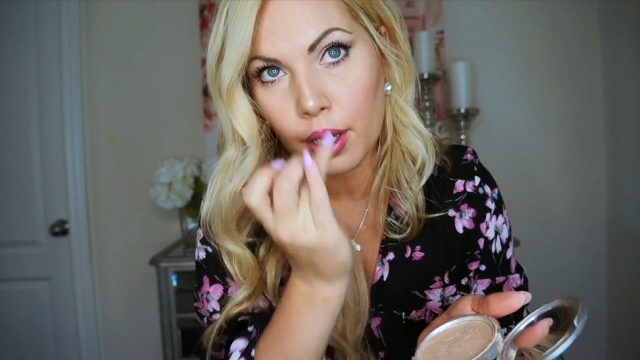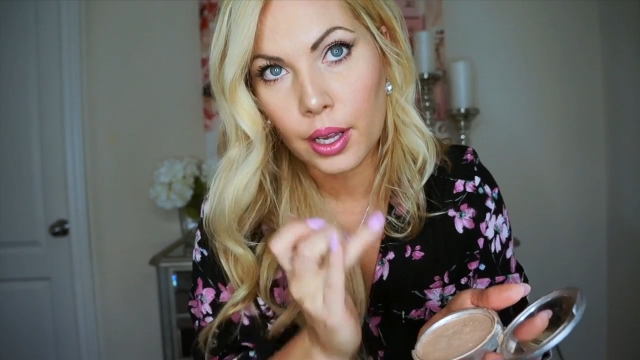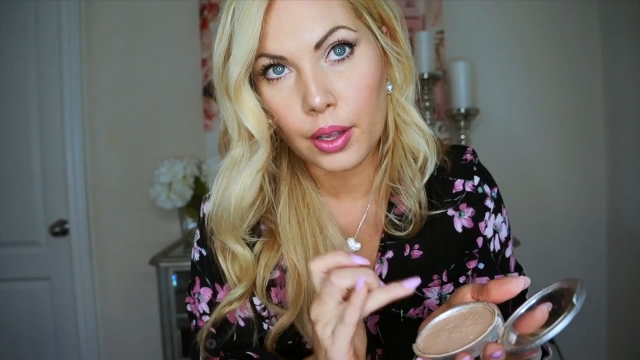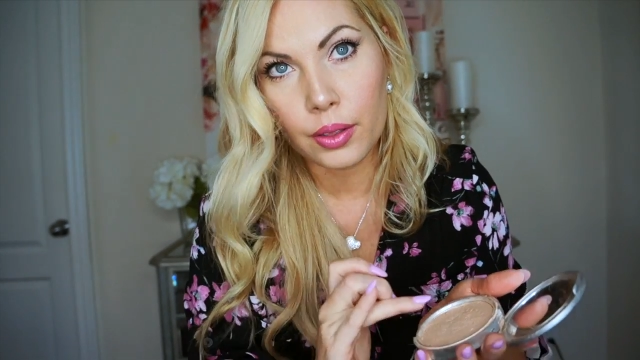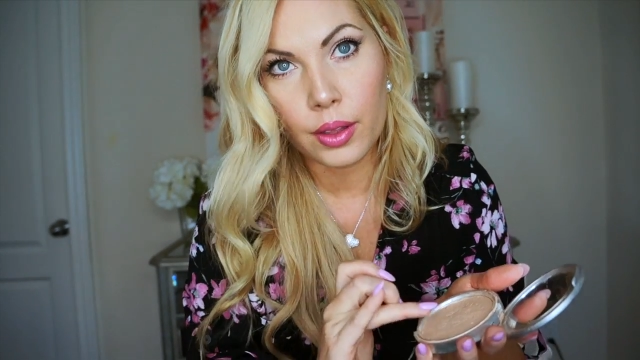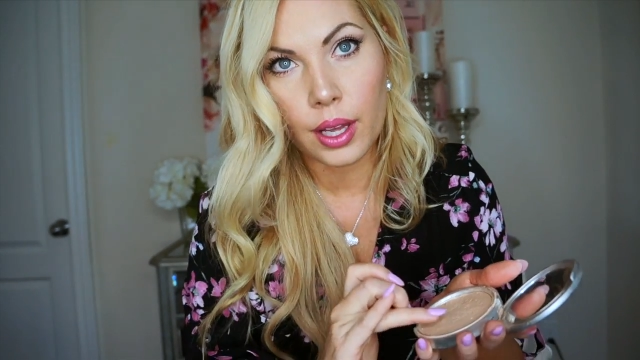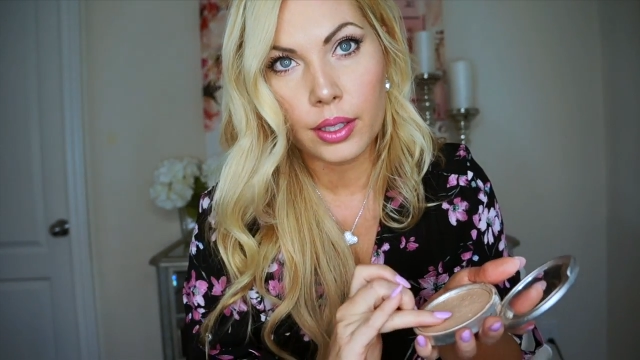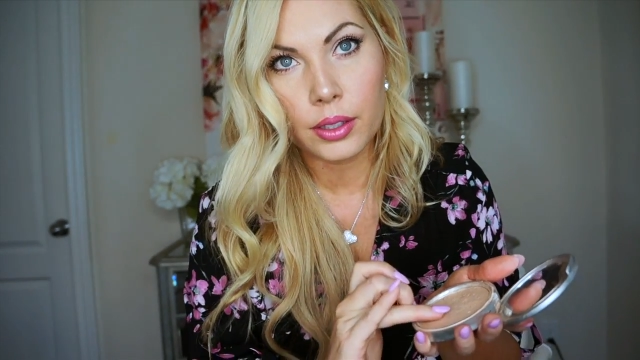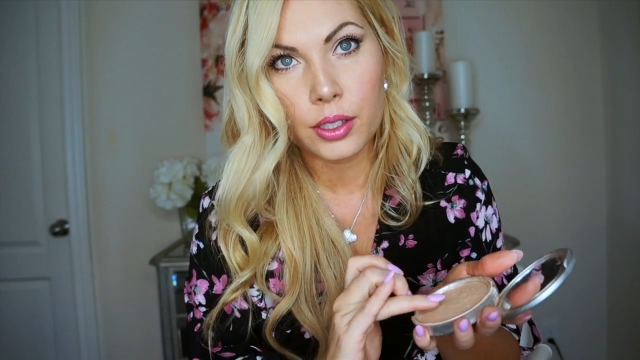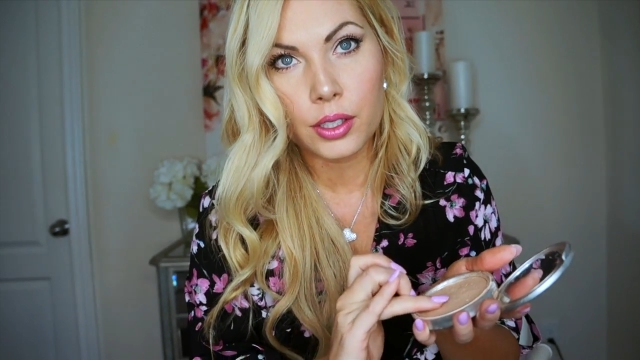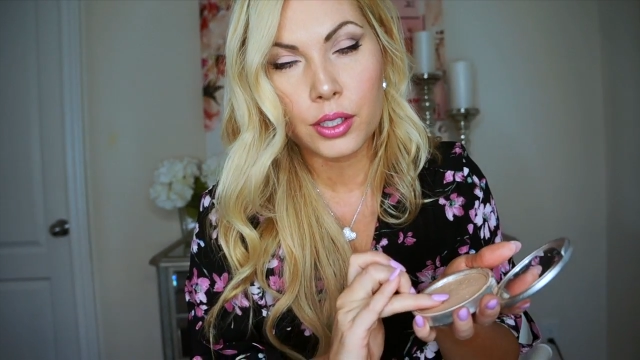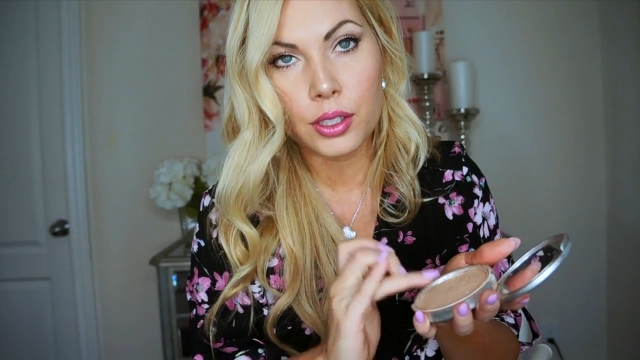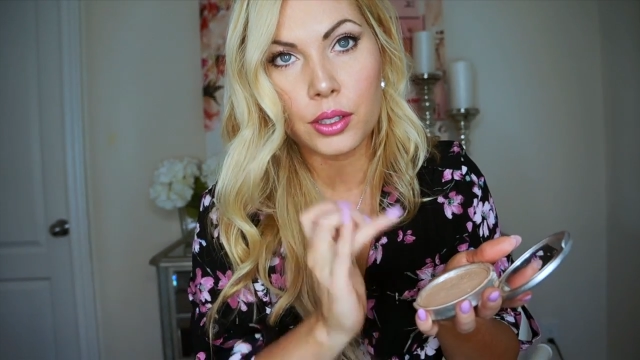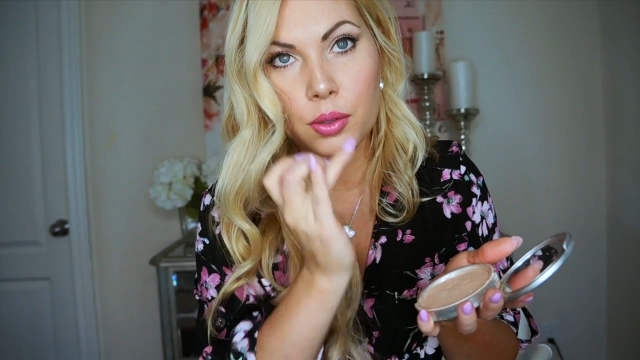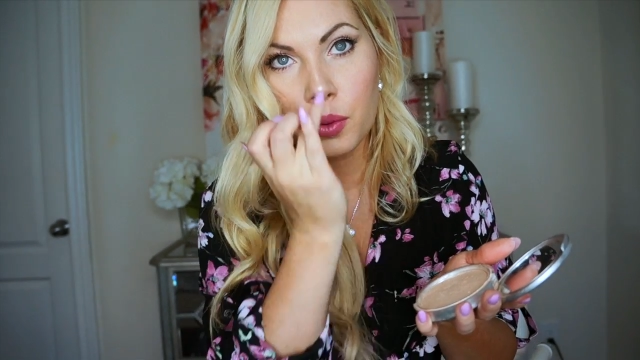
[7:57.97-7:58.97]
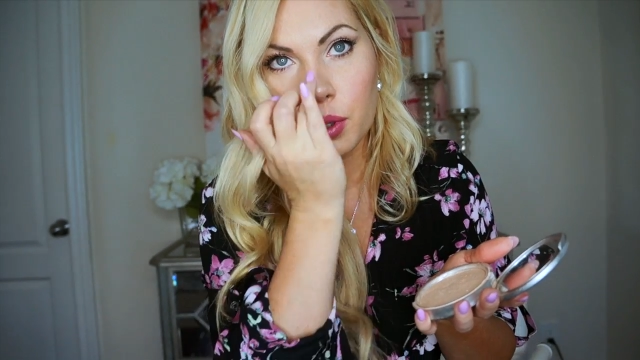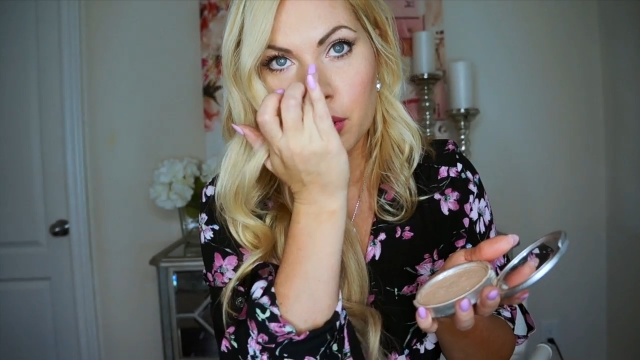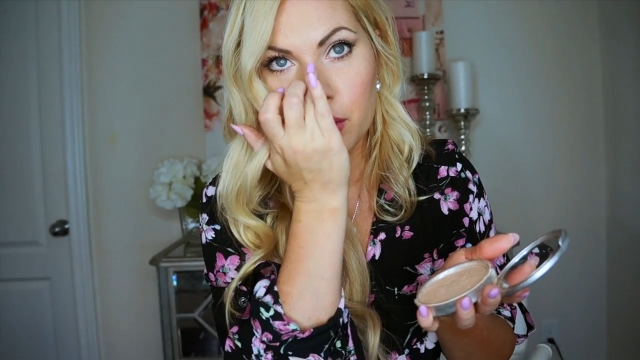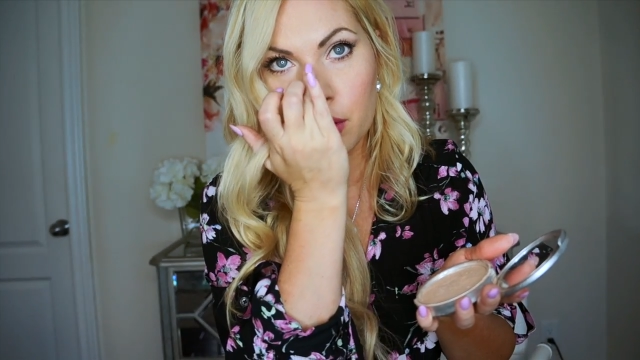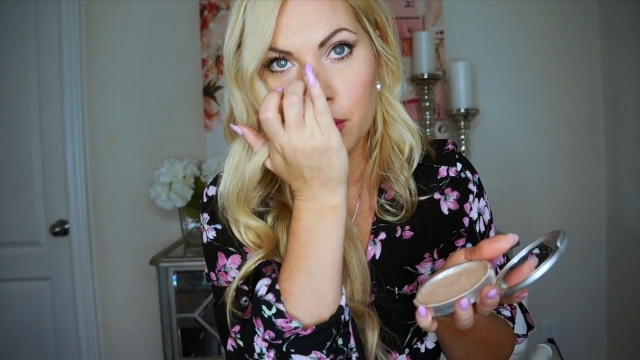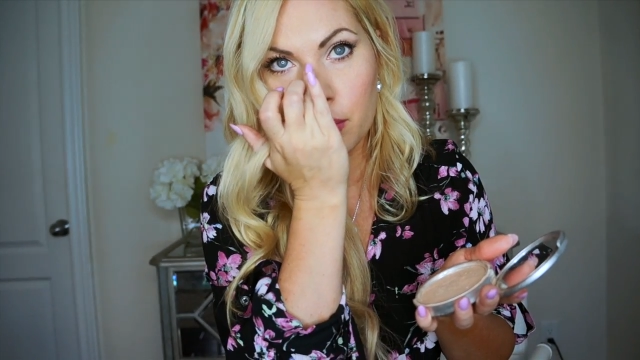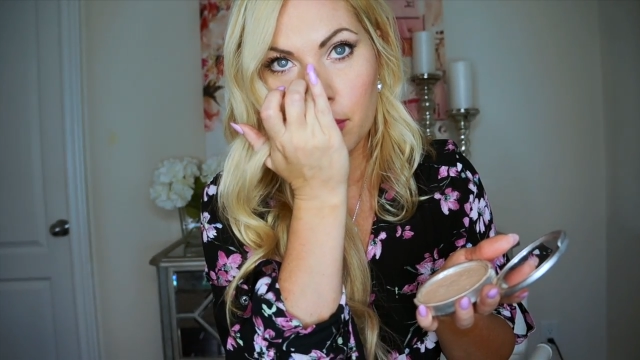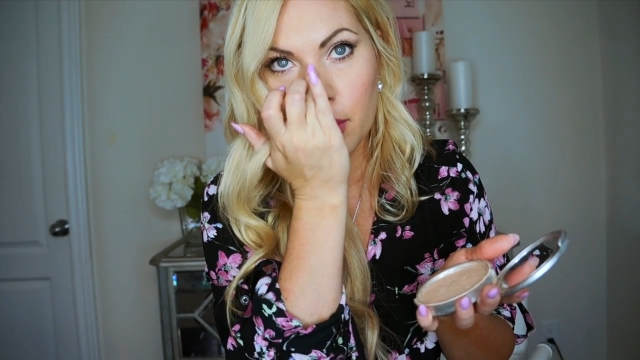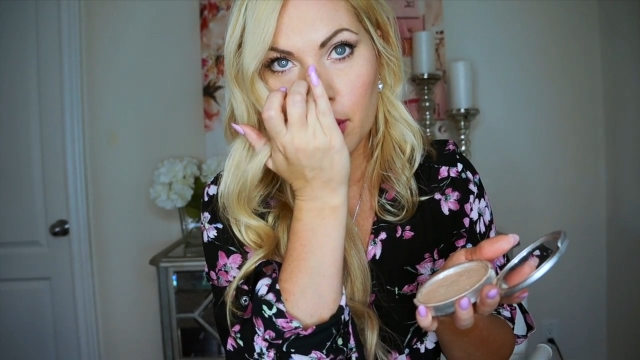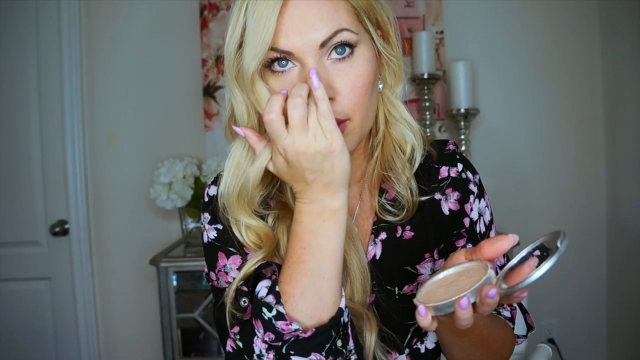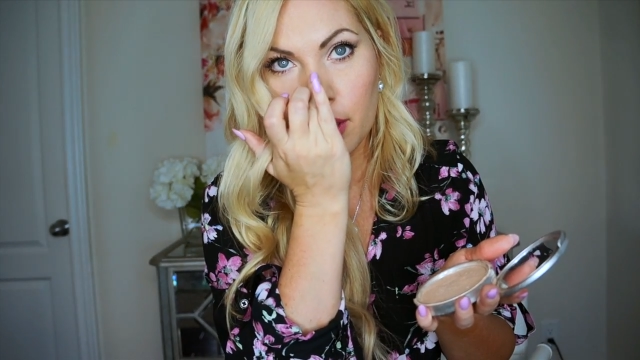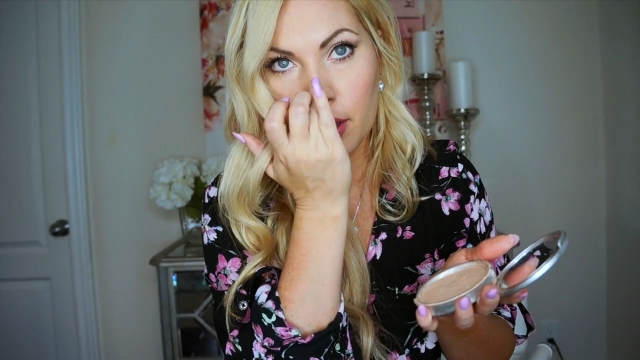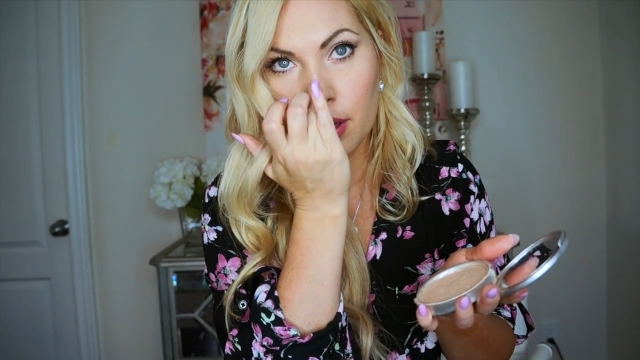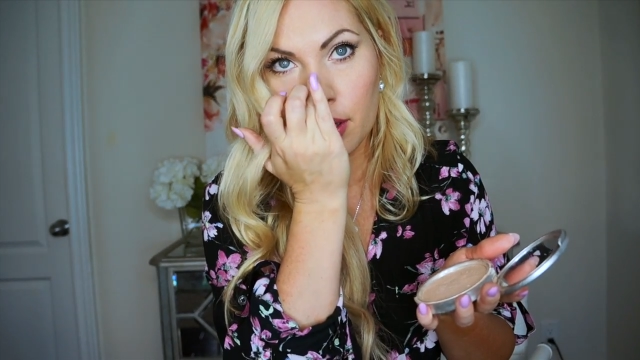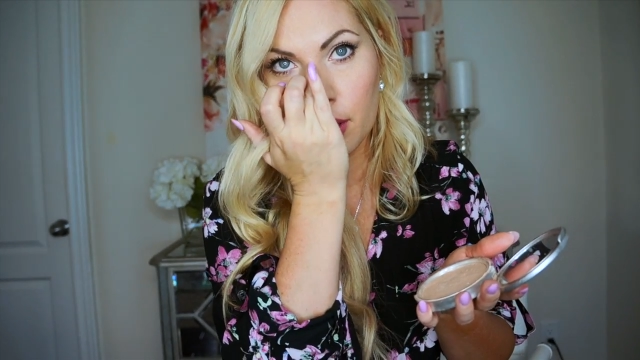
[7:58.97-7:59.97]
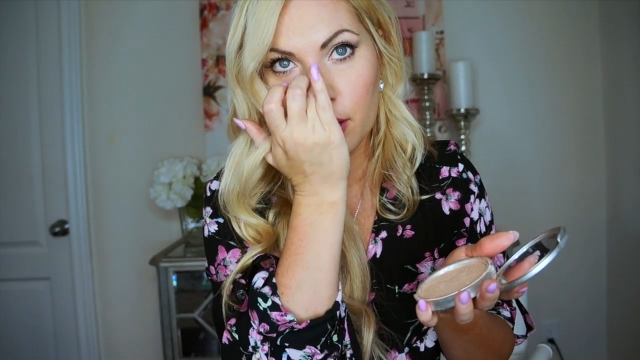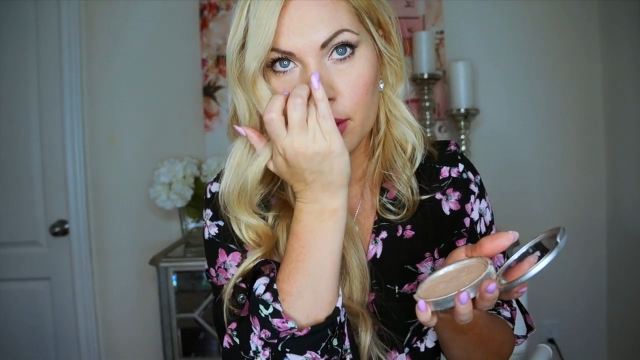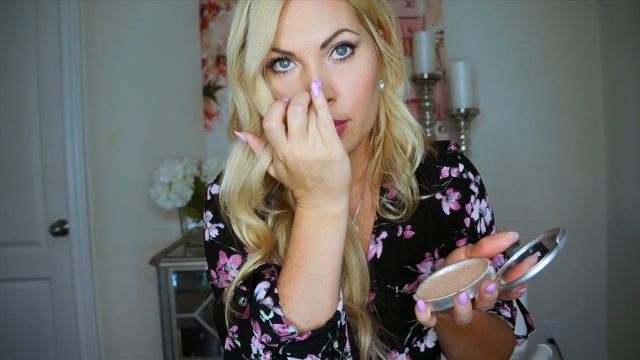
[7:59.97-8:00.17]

And that's just going to make it